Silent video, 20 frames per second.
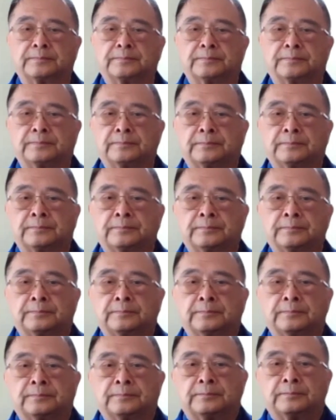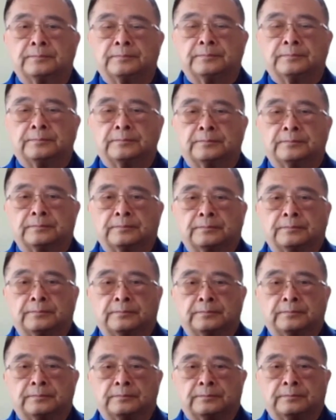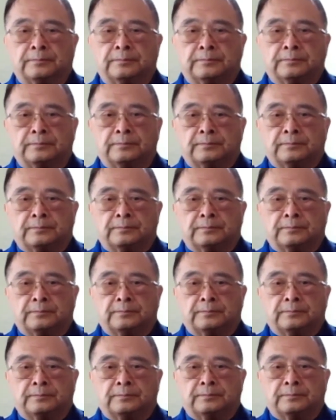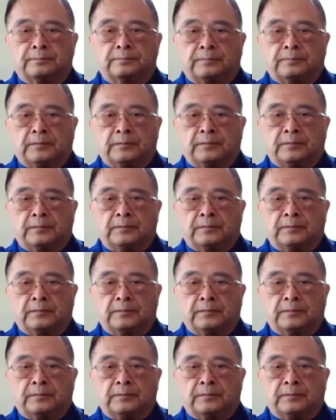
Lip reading: No one is speaking in this clip.